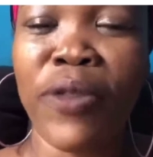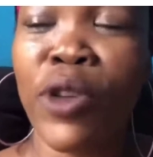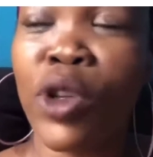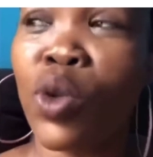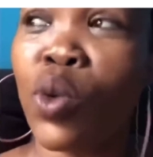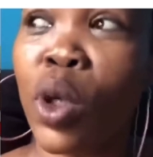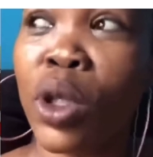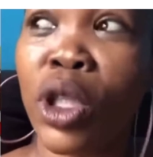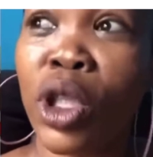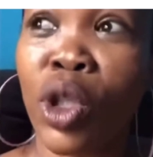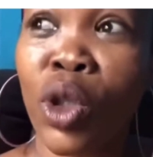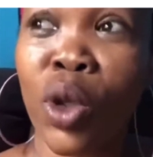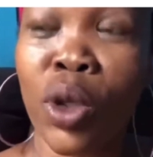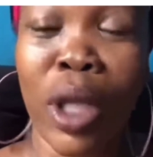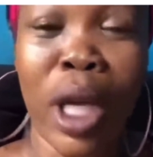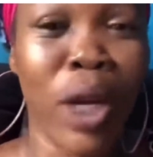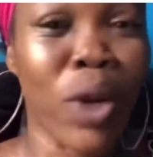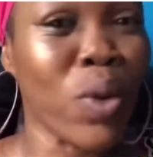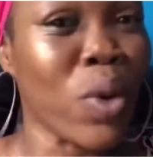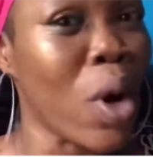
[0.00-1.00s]
If you notice
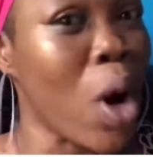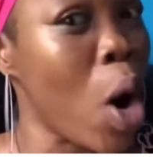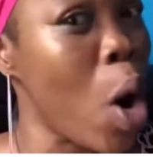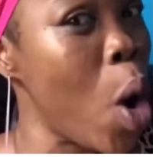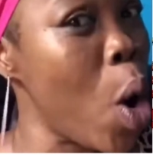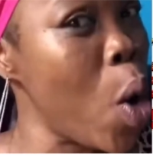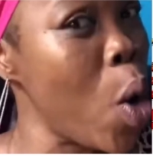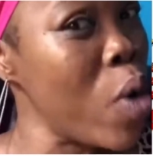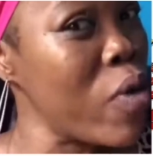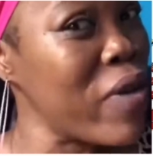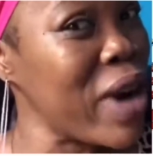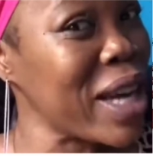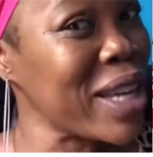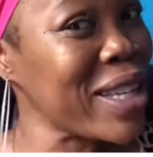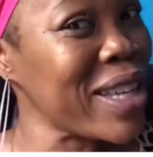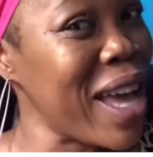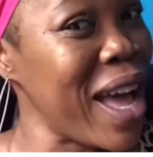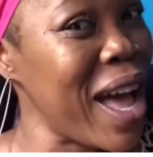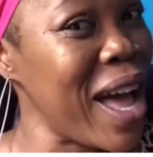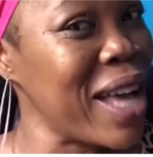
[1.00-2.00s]
out I do
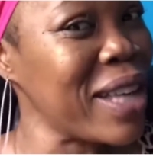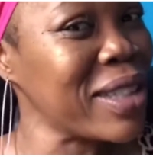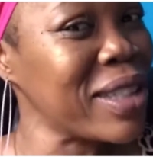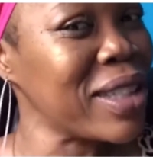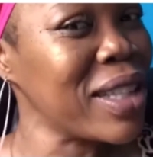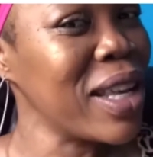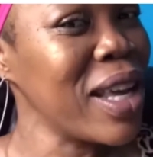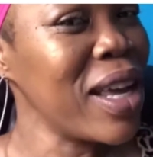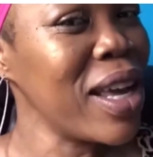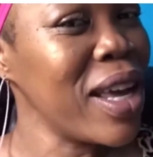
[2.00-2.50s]
overcast.